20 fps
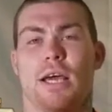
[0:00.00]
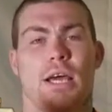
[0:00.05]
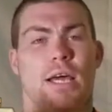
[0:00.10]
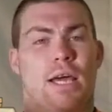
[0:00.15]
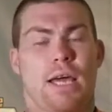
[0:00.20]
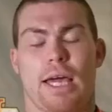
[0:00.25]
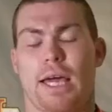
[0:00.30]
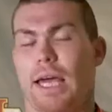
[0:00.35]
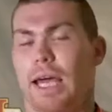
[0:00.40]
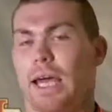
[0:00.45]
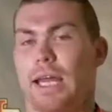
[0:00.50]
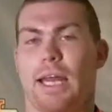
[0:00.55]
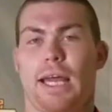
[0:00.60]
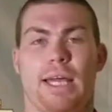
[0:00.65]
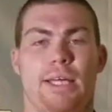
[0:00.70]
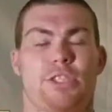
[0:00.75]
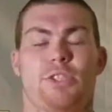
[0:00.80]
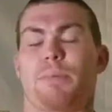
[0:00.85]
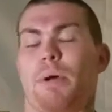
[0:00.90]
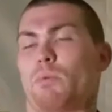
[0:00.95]
And
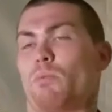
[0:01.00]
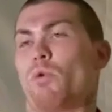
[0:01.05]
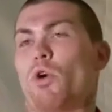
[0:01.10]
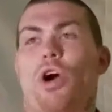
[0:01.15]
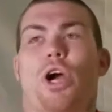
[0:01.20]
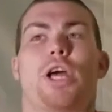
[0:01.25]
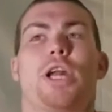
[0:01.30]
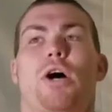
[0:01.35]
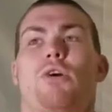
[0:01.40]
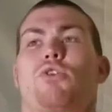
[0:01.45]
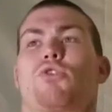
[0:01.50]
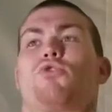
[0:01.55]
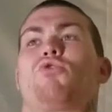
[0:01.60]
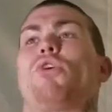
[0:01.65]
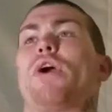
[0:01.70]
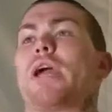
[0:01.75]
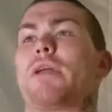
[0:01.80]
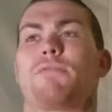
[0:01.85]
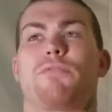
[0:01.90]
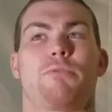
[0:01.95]
it's been working out
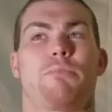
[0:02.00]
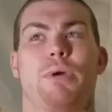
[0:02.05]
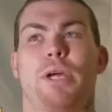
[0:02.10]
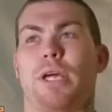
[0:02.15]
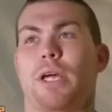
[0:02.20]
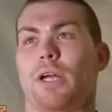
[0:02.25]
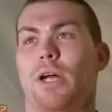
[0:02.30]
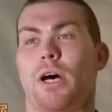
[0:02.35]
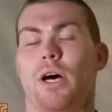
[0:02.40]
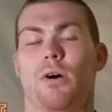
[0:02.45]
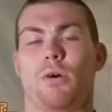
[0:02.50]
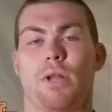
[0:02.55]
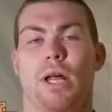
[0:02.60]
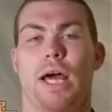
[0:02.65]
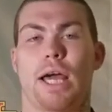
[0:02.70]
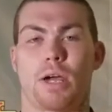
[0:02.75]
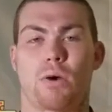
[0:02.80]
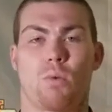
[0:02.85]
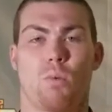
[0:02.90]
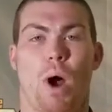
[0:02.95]
great for me,
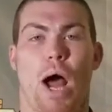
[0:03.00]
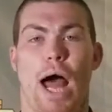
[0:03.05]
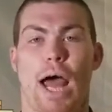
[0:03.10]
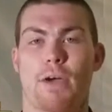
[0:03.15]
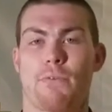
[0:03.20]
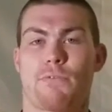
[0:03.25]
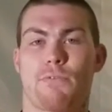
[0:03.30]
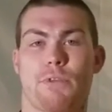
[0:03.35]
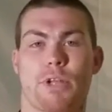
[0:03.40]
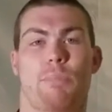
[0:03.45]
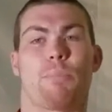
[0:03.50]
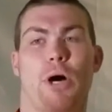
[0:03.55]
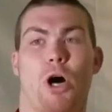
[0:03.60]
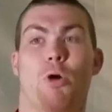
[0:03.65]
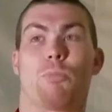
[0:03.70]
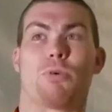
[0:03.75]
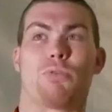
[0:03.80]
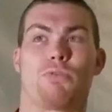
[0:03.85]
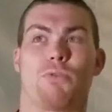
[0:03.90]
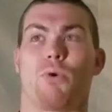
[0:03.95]
why flip
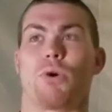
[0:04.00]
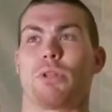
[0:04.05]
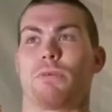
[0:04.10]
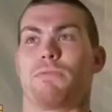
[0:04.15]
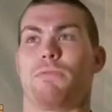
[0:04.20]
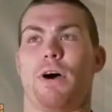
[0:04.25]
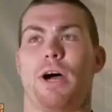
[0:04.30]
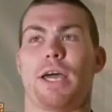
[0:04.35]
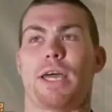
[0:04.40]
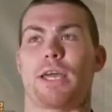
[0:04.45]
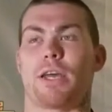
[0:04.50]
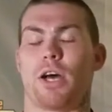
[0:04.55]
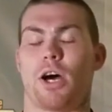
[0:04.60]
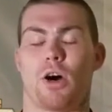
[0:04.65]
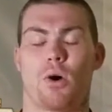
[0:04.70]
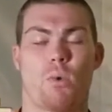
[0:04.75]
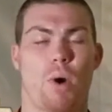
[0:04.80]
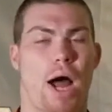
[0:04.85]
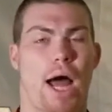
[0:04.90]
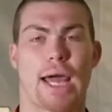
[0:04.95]
out before the fight,
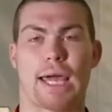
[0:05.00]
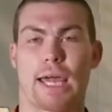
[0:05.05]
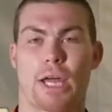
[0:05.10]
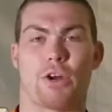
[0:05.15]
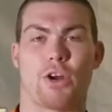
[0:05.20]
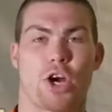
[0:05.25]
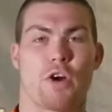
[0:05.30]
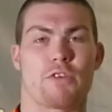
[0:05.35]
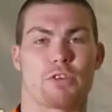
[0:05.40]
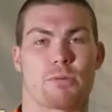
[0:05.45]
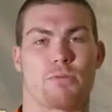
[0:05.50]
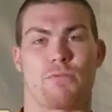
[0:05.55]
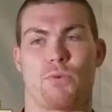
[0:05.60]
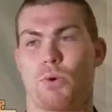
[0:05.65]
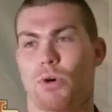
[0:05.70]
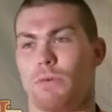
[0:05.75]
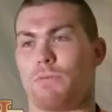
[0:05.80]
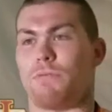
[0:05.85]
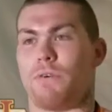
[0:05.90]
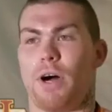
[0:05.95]
why get nervous
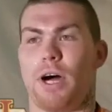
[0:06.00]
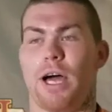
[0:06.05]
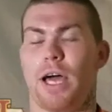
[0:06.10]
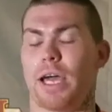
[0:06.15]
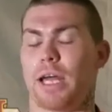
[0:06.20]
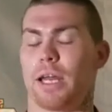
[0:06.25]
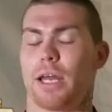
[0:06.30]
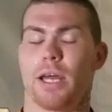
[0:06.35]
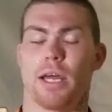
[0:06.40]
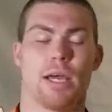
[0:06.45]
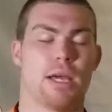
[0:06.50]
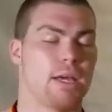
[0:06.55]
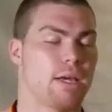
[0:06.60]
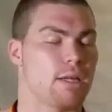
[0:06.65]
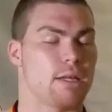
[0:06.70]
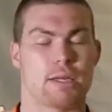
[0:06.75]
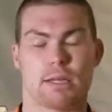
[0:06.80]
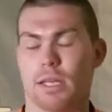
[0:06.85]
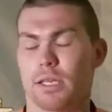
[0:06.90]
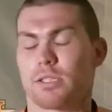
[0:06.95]
before the fight.
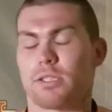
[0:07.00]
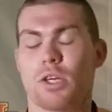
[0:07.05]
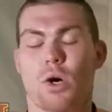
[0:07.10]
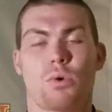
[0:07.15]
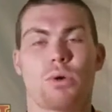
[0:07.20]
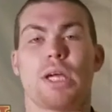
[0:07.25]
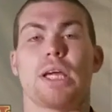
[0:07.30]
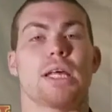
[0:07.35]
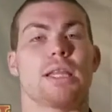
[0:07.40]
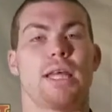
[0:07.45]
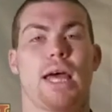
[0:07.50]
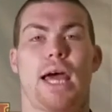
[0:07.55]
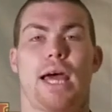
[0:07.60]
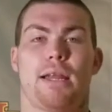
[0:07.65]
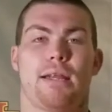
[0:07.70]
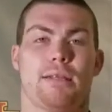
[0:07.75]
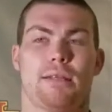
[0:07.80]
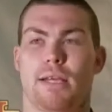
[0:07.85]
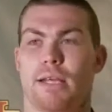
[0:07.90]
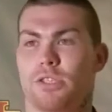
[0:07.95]
There's no need of that
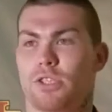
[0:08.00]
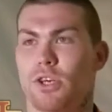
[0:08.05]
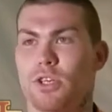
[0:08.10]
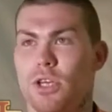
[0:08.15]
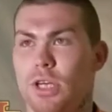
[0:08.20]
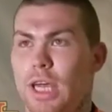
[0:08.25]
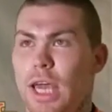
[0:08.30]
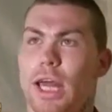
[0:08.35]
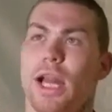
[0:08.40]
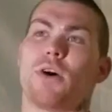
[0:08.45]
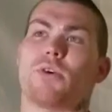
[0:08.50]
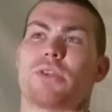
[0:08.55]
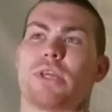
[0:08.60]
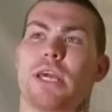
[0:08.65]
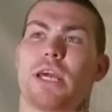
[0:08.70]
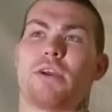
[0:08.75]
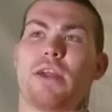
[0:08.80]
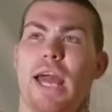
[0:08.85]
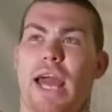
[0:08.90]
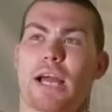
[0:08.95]
until you get out
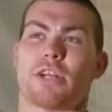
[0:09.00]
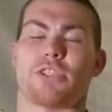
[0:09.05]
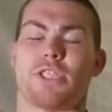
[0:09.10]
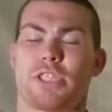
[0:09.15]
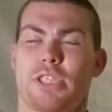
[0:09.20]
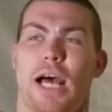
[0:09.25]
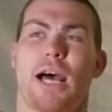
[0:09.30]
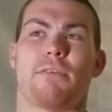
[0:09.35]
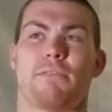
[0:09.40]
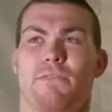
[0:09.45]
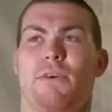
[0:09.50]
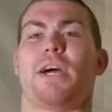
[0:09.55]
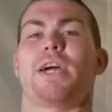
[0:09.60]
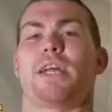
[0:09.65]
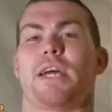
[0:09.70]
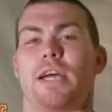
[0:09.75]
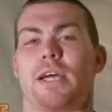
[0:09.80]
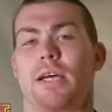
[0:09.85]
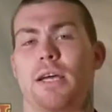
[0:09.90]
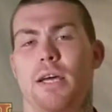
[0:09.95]
there and actually start
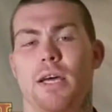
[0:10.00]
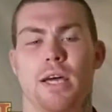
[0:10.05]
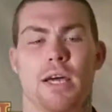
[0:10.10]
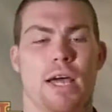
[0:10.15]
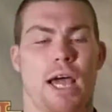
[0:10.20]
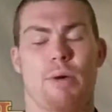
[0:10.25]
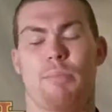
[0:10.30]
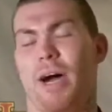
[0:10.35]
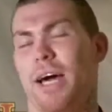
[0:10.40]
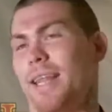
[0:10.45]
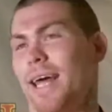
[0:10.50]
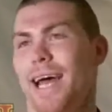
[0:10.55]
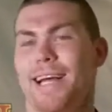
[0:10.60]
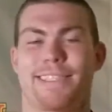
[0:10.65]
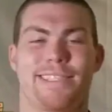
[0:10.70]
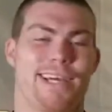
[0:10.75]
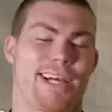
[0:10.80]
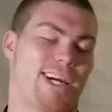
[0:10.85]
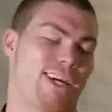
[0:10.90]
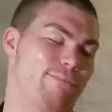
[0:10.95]
fighting. And by that
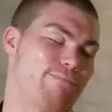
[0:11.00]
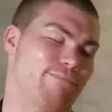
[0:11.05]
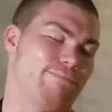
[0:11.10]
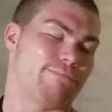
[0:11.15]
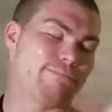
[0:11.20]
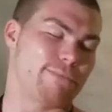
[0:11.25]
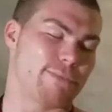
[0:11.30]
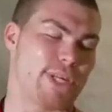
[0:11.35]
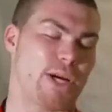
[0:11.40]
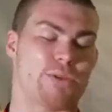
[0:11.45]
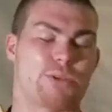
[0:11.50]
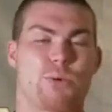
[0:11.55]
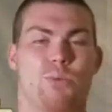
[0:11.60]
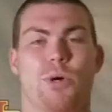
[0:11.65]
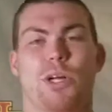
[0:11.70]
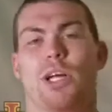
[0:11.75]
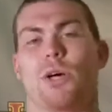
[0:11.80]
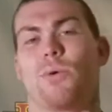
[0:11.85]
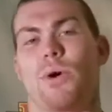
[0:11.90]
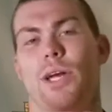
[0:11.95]
time, it's out the
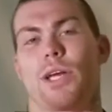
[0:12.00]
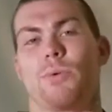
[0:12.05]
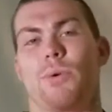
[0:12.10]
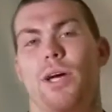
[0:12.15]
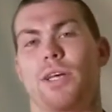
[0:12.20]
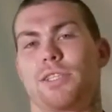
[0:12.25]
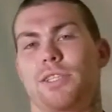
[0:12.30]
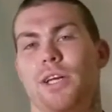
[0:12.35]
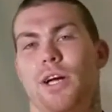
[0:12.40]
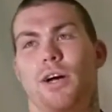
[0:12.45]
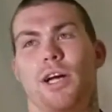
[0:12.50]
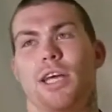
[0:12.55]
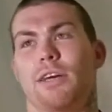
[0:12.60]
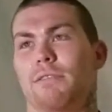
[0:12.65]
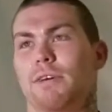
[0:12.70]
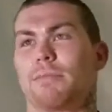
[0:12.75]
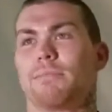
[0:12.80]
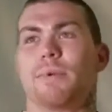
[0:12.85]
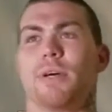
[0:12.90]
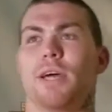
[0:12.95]
window anyways,
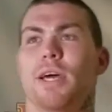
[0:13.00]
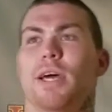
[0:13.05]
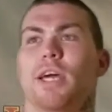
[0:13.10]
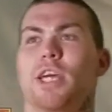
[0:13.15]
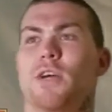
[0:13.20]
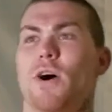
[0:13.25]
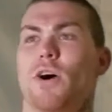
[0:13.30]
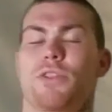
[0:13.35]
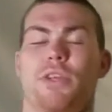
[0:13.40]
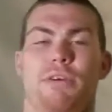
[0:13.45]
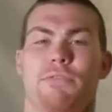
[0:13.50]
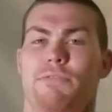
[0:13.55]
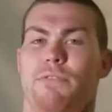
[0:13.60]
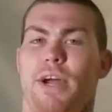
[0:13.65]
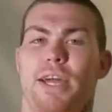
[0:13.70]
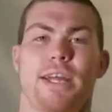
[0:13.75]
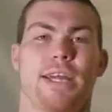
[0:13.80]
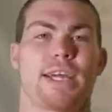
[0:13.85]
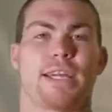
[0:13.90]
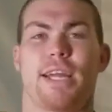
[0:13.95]
you're out there
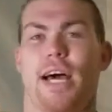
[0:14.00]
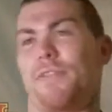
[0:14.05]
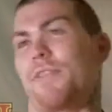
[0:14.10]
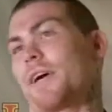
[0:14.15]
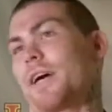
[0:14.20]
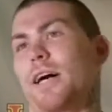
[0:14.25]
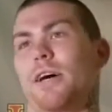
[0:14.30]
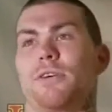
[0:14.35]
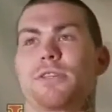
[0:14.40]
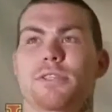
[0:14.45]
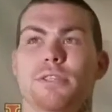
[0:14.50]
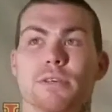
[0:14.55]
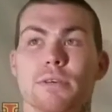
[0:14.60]
fighting and nothing else.